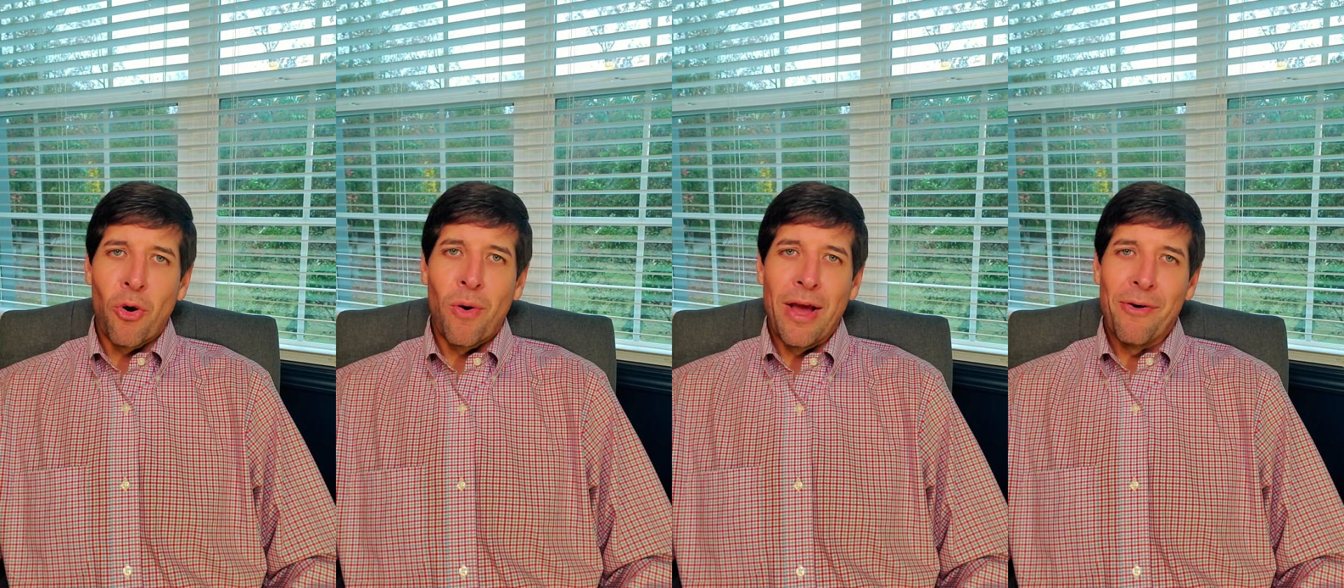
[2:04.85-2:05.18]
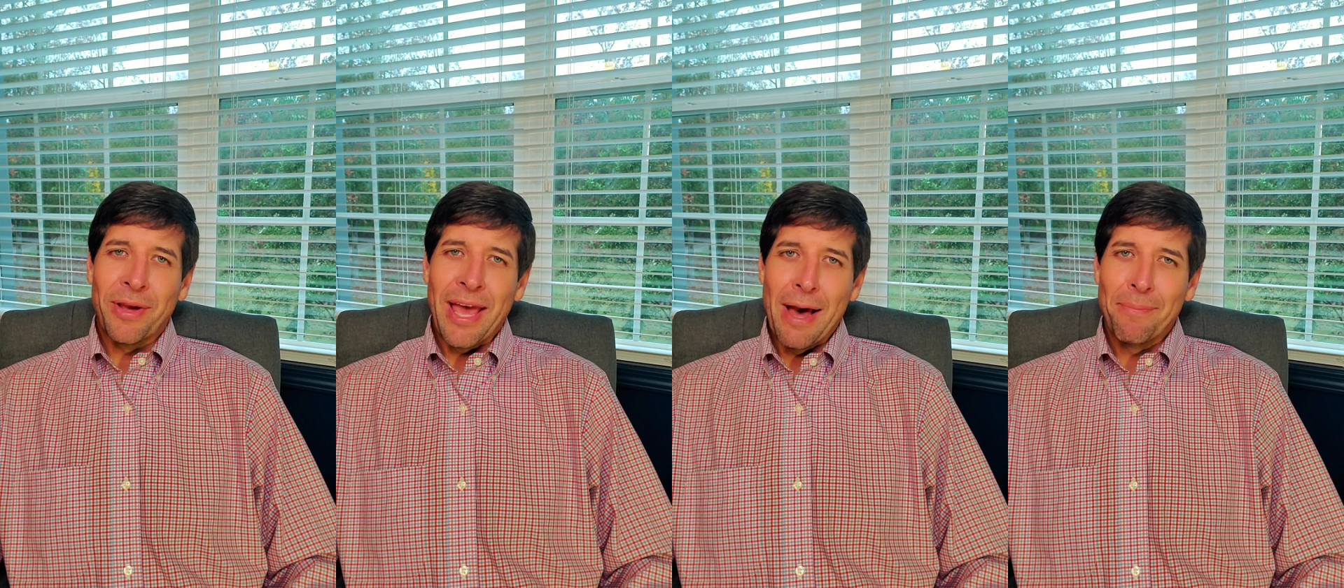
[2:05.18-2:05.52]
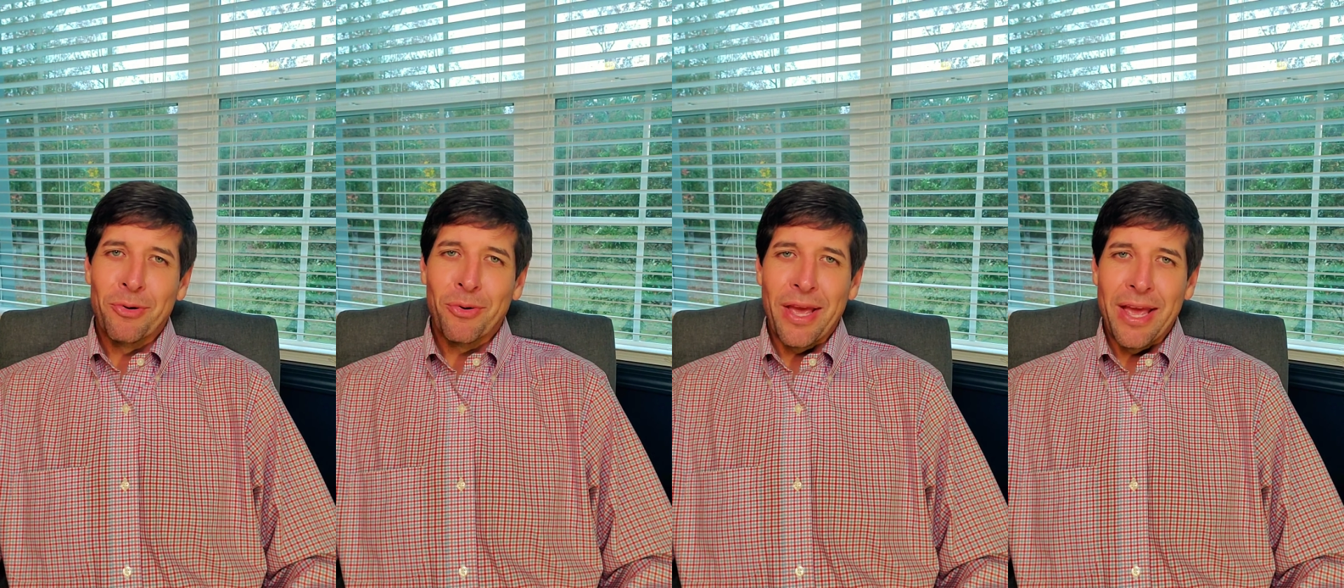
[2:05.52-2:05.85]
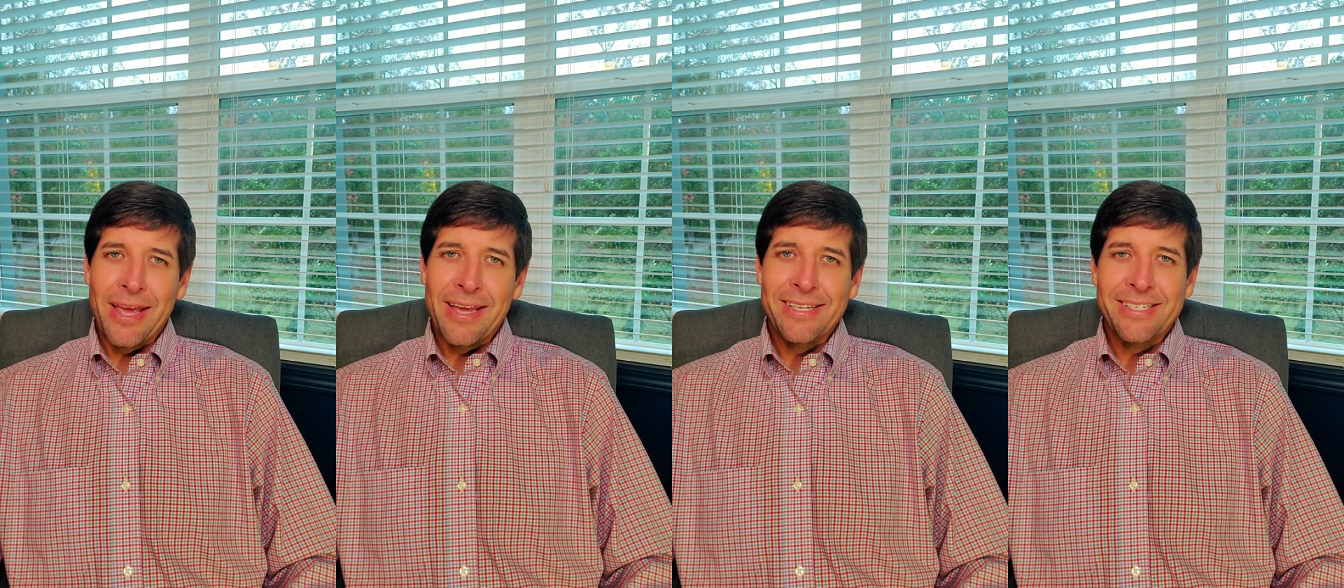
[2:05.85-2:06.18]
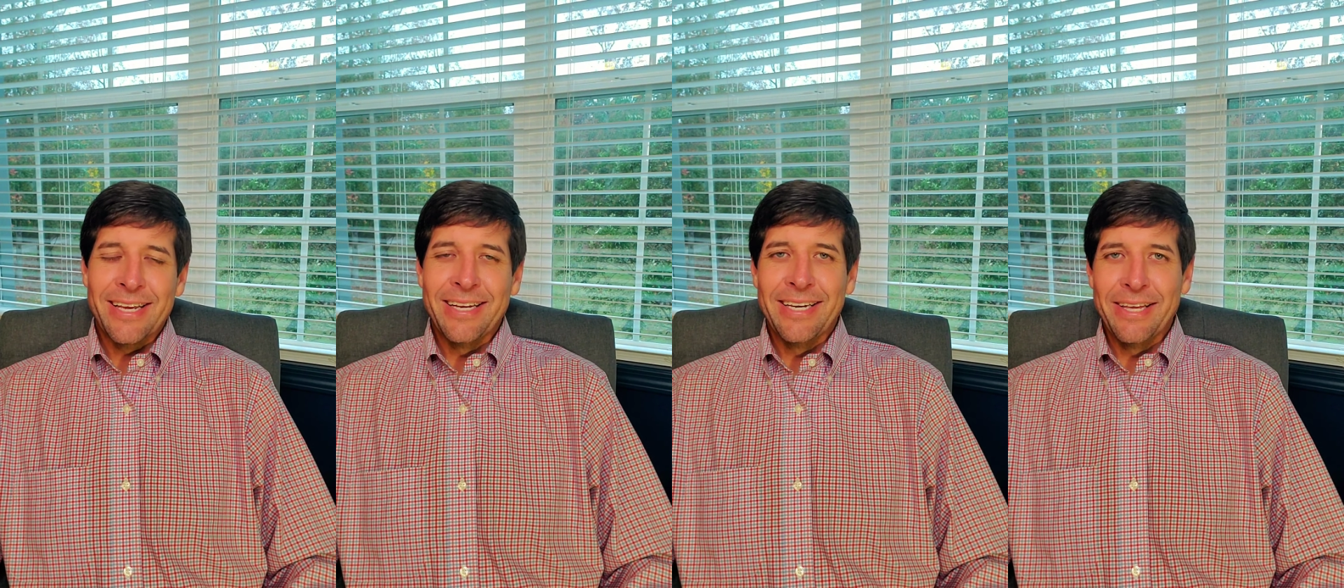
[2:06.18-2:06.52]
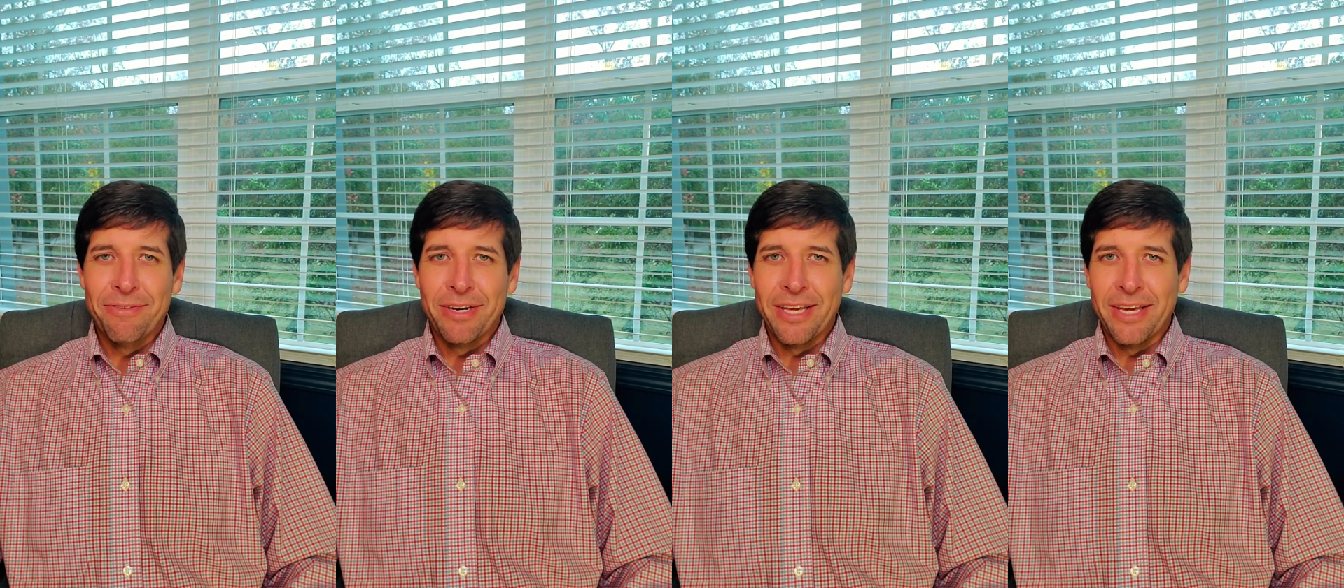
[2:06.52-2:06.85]
around capital gains and
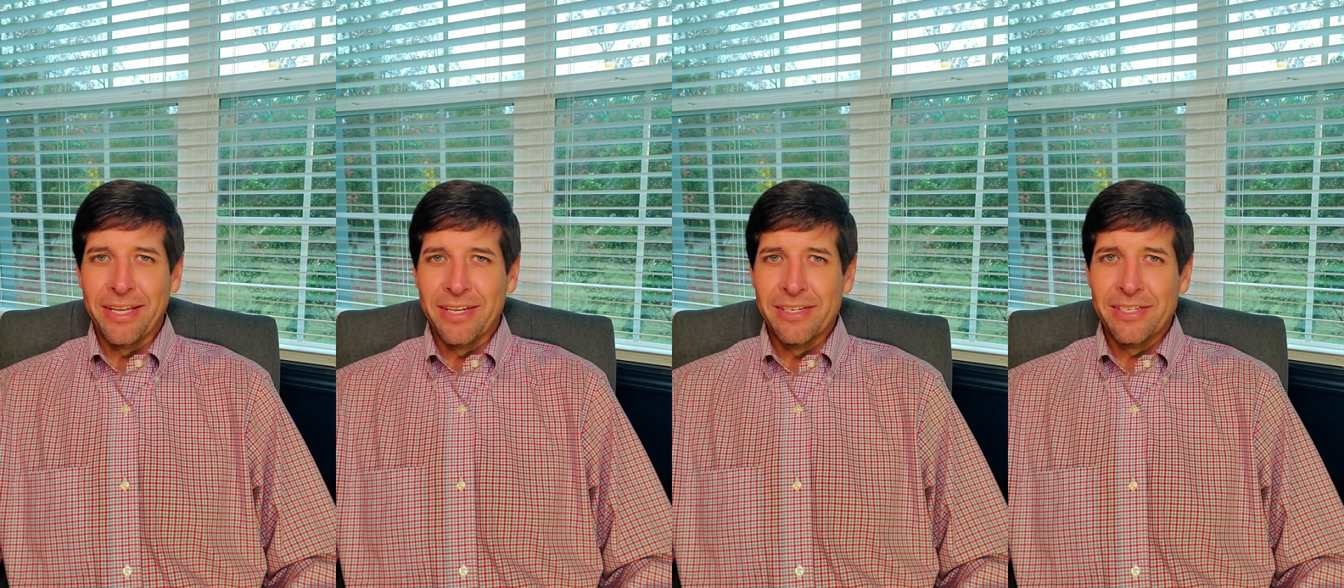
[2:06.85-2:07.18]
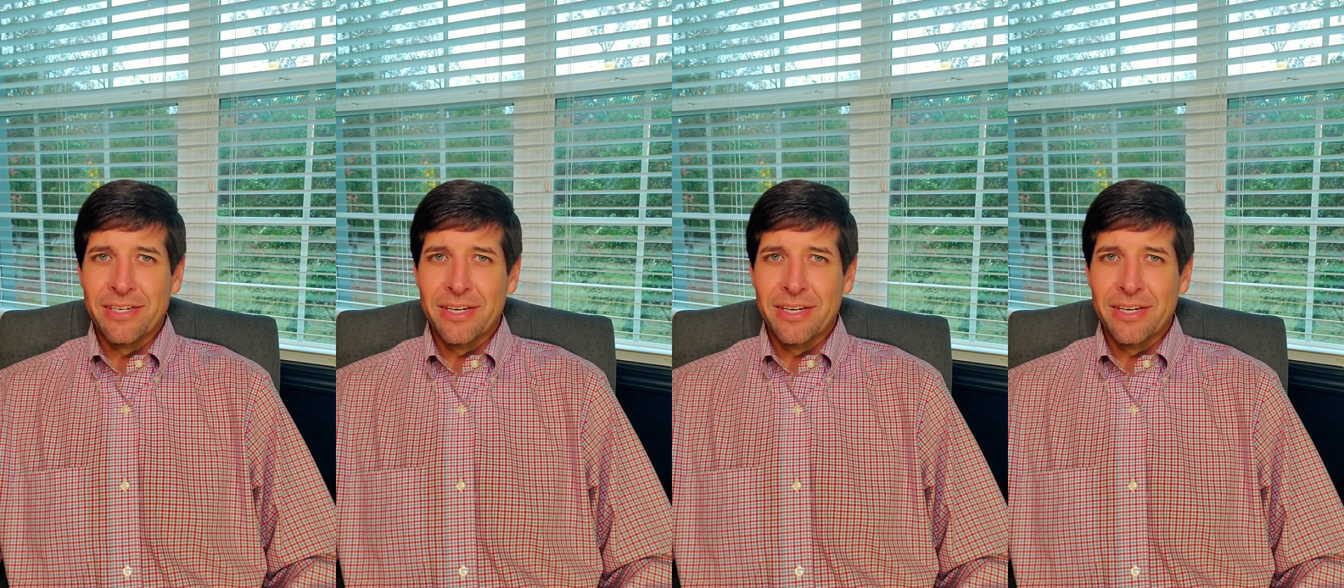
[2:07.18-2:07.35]
dividends.